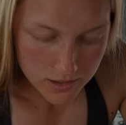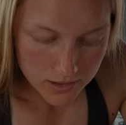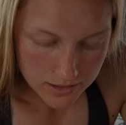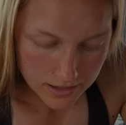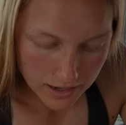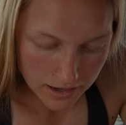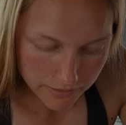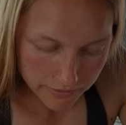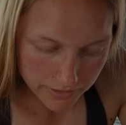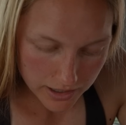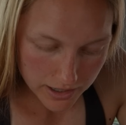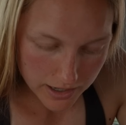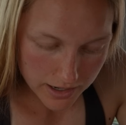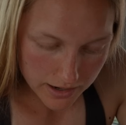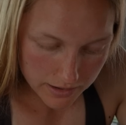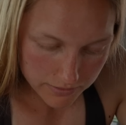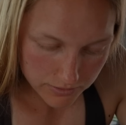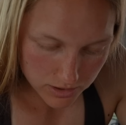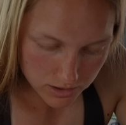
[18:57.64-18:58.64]
Have I
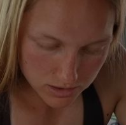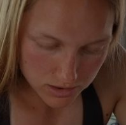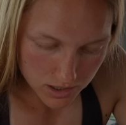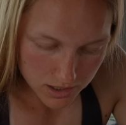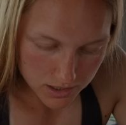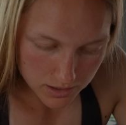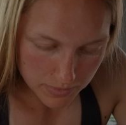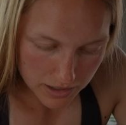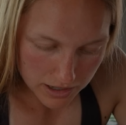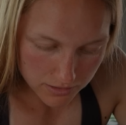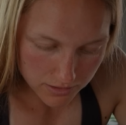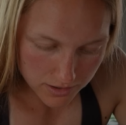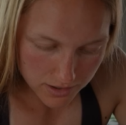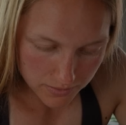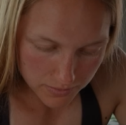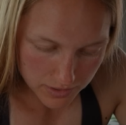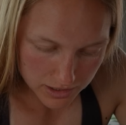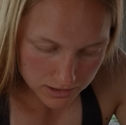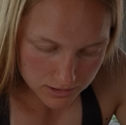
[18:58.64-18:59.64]
ever thought about
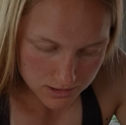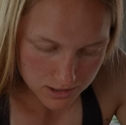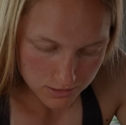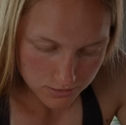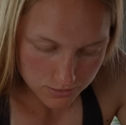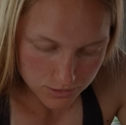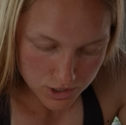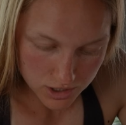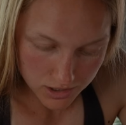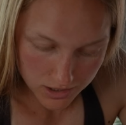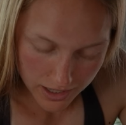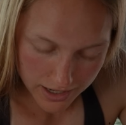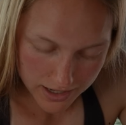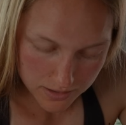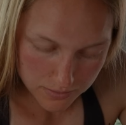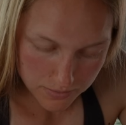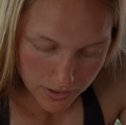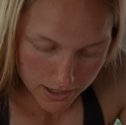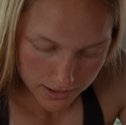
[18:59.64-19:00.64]
coming to
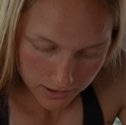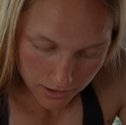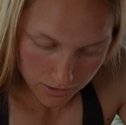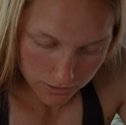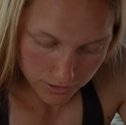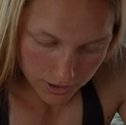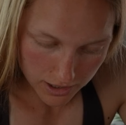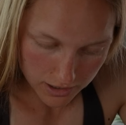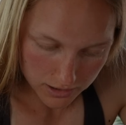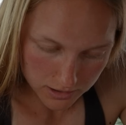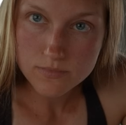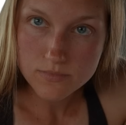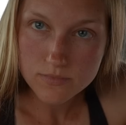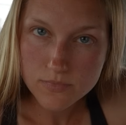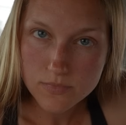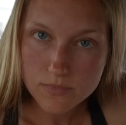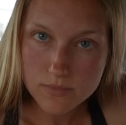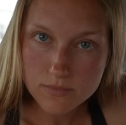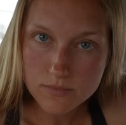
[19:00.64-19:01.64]
Chilean Patagonia?
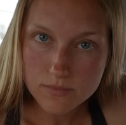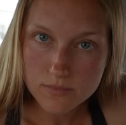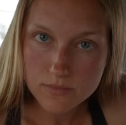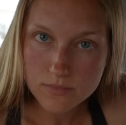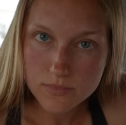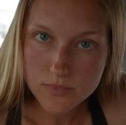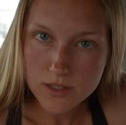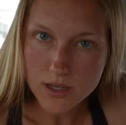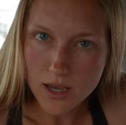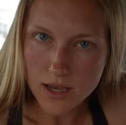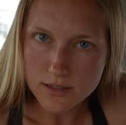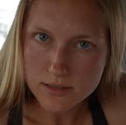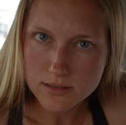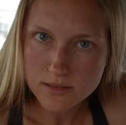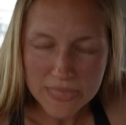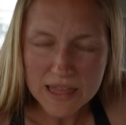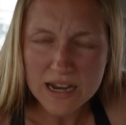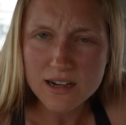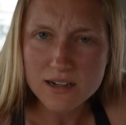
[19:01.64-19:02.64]

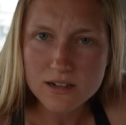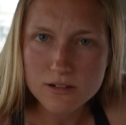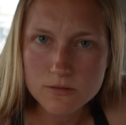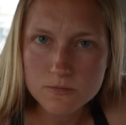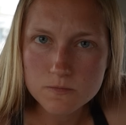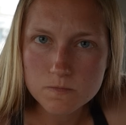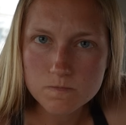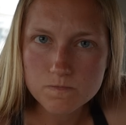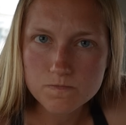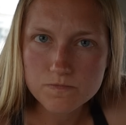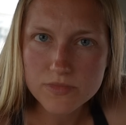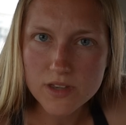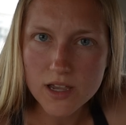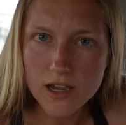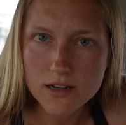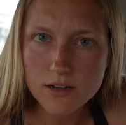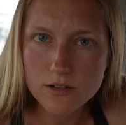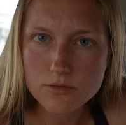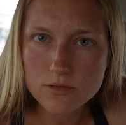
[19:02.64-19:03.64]
Yes. I don't
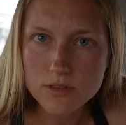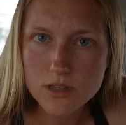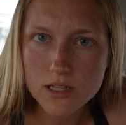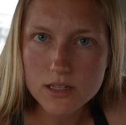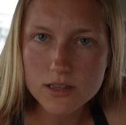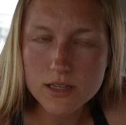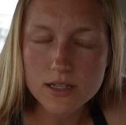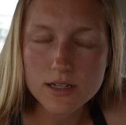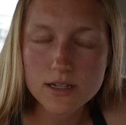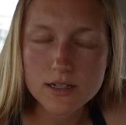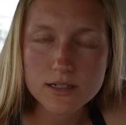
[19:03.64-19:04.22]
think that